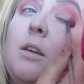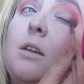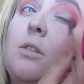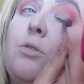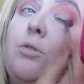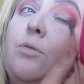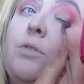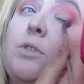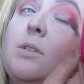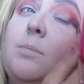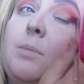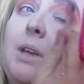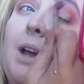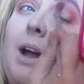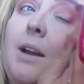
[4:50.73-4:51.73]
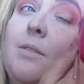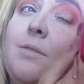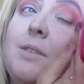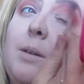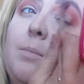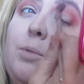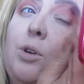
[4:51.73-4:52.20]
Going for something kind of
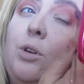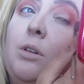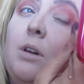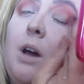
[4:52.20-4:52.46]
simple.